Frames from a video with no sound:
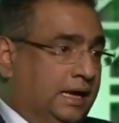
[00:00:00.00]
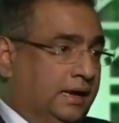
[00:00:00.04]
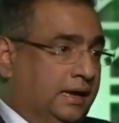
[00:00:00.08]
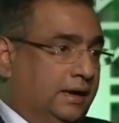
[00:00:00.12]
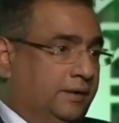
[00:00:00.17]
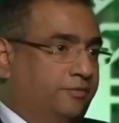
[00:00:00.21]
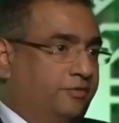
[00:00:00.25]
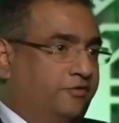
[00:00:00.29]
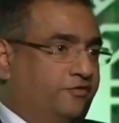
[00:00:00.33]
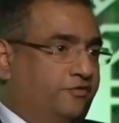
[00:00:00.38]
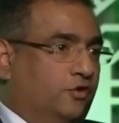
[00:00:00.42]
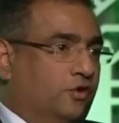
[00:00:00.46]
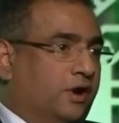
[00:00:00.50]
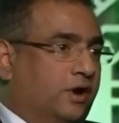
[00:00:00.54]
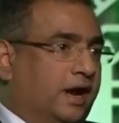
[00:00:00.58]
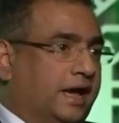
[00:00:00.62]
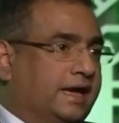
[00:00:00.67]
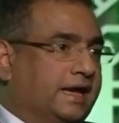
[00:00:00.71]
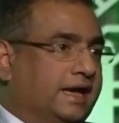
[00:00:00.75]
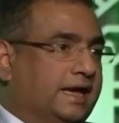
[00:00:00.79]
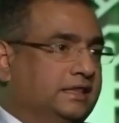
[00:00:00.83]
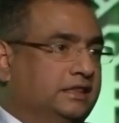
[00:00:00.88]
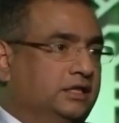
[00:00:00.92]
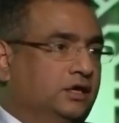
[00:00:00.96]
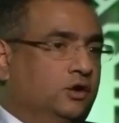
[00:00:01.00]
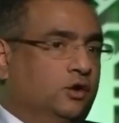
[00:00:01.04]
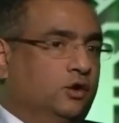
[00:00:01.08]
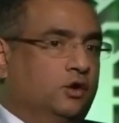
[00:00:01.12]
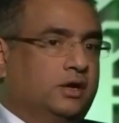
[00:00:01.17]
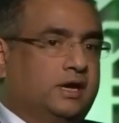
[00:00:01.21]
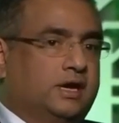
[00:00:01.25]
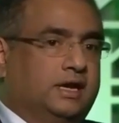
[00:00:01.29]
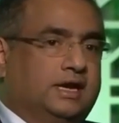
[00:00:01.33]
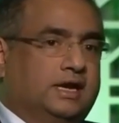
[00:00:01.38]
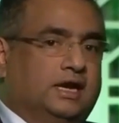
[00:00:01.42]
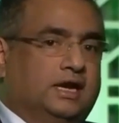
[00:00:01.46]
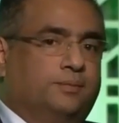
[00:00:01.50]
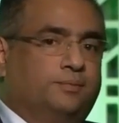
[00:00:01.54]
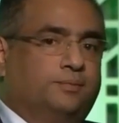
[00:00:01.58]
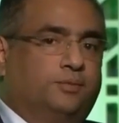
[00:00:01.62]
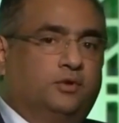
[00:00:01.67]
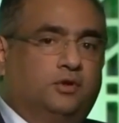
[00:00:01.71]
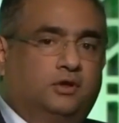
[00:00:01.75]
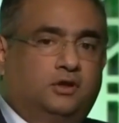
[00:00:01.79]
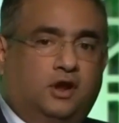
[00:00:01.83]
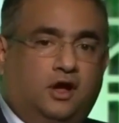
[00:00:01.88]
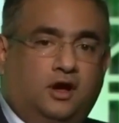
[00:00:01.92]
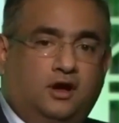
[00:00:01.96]
Before I get the hook and get
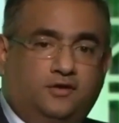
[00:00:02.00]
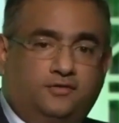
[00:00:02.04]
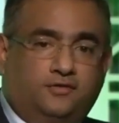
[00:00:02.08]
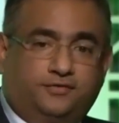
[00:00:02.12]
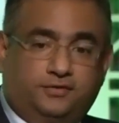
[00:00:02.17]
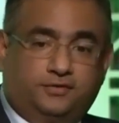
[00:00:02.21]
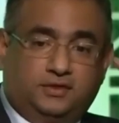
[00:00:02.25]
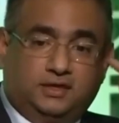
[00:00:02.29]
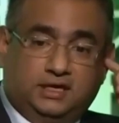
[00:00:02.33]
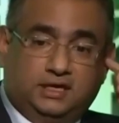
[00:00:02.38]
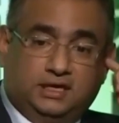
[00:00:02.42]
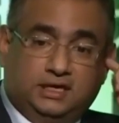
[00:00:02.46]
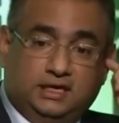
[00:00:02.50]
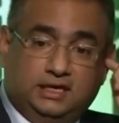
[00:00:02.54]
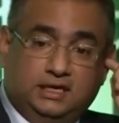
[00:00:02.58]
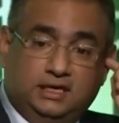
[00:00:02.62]
pulled off the